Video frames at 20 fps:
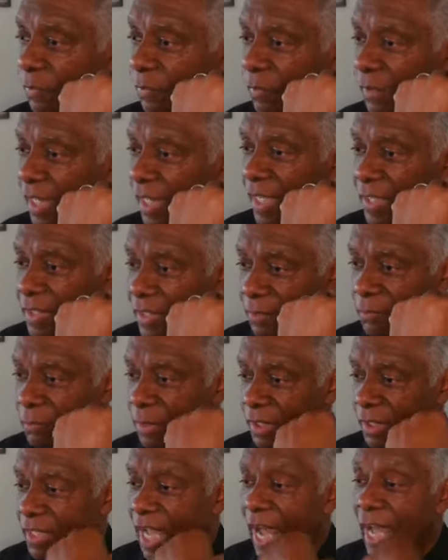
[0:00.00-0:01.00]
lesson,
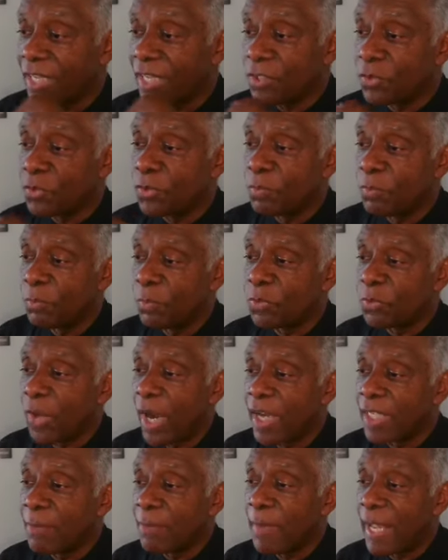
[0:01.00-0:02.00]
but God is
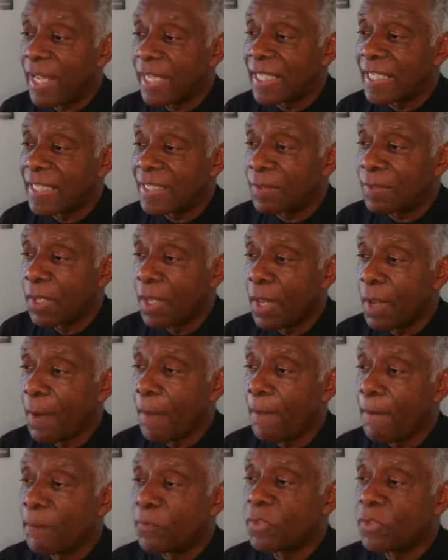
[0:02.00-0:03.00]
trying to make his
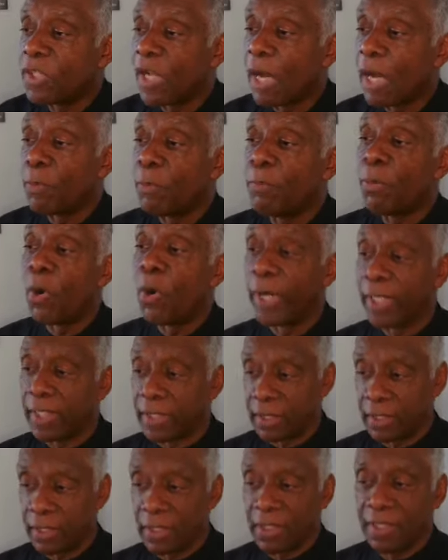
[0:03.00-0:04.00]
double
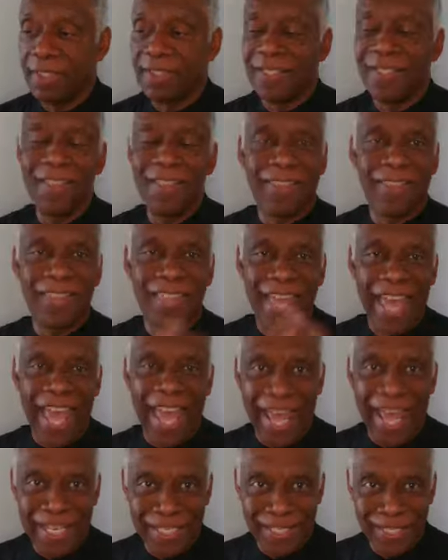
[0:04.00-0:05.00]
point
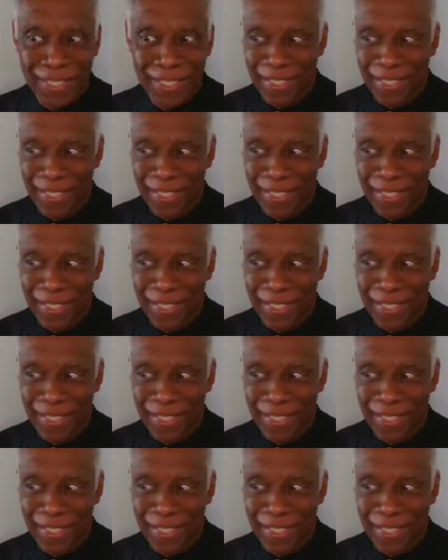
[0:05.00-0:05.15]
that